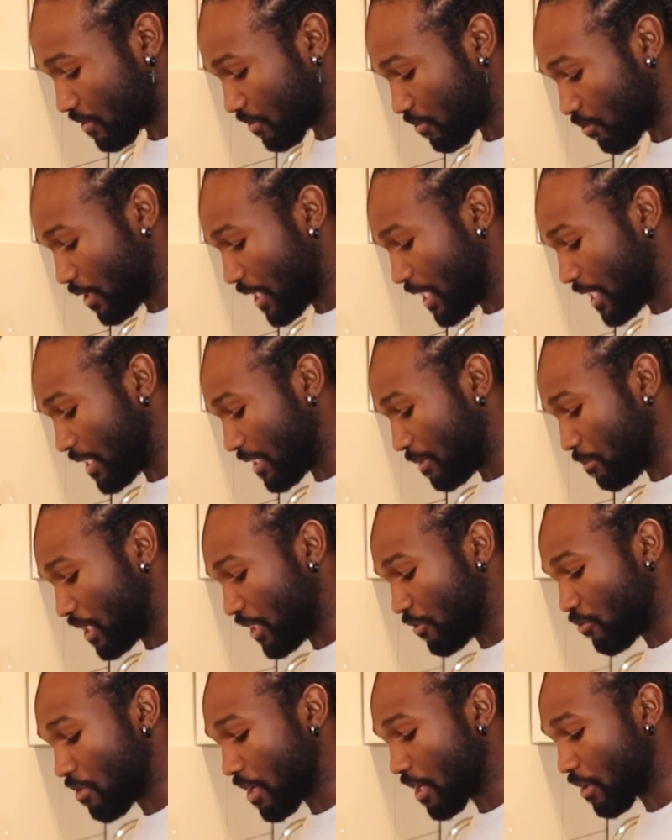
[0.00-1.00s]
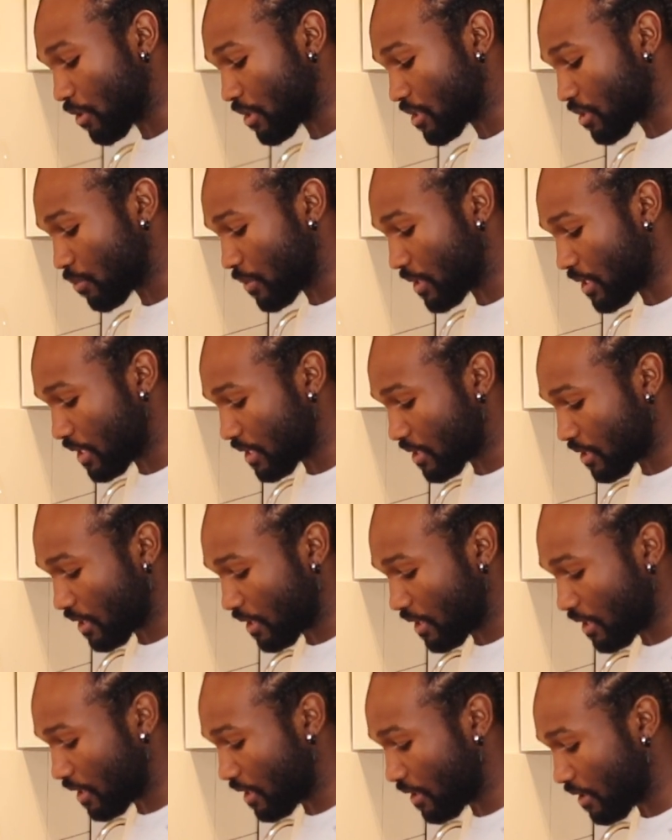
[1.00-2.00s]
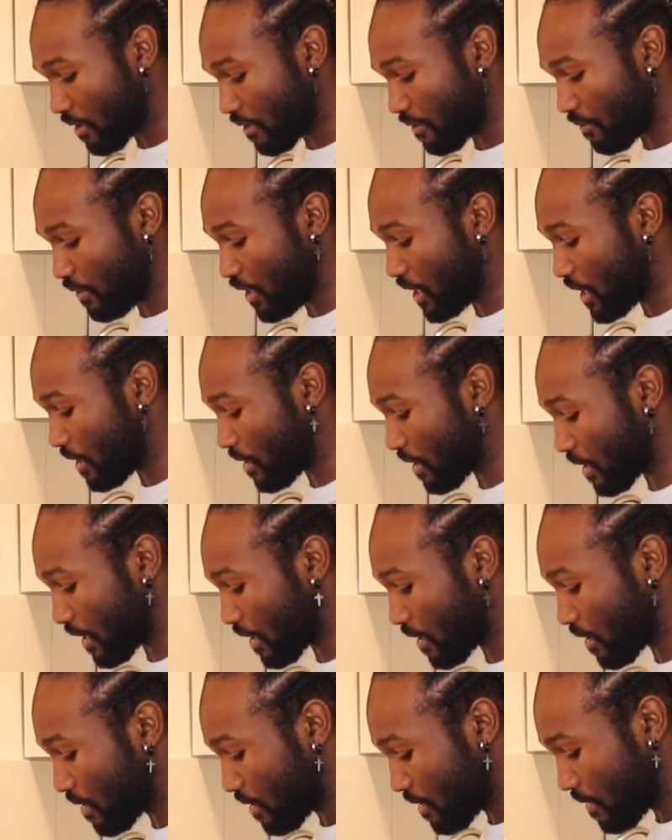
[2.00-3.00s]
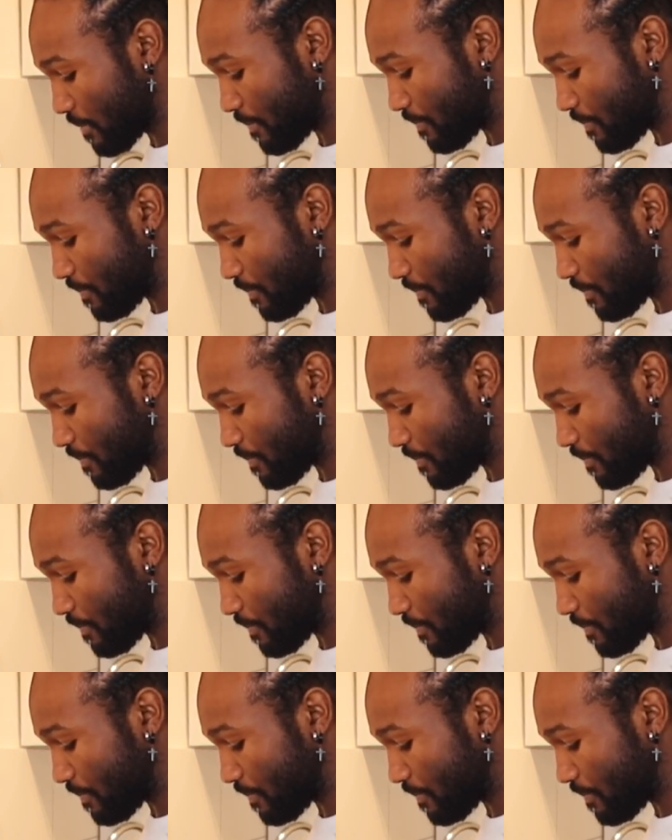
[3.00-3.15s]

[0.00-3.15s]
really be rigorous with this vegan thing.